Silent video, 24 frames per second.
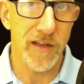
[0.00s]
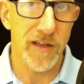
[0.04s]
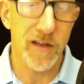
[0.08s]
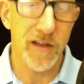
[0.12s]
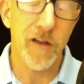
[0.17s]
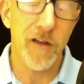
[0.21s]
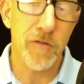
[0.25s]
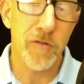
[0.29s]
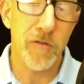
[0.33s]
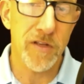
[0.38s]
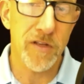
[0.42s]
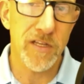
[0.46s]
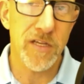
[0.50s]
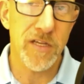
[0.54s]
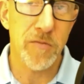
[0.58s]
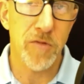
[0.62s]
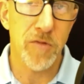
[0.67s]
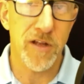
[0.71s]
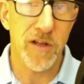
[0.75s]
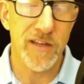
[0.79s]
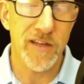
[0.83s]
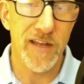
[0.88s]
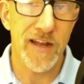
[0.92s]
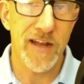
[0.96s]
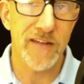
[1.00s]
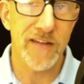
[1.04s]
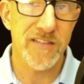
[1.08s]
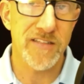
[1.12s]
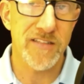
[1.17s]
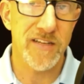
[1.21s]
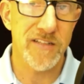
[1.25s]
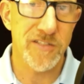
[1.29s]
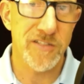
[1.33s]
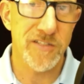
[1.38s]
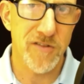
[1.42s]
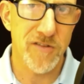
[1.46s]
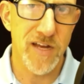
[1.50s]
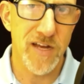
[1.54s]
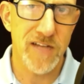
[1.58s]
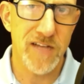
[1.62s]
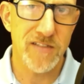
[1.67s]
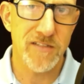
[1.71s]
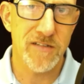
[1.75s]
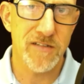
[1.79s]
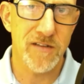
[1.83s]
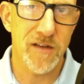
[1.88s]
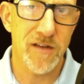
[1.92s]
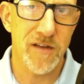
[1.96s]
Like, oh, really? You brought that outside to
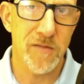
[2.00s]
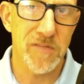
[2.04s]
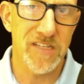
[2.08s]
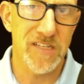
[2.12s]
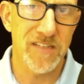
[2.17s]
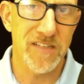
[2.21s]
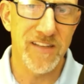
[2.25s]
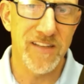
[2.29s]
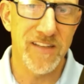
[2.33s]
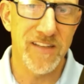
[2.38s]
stretch? I mean,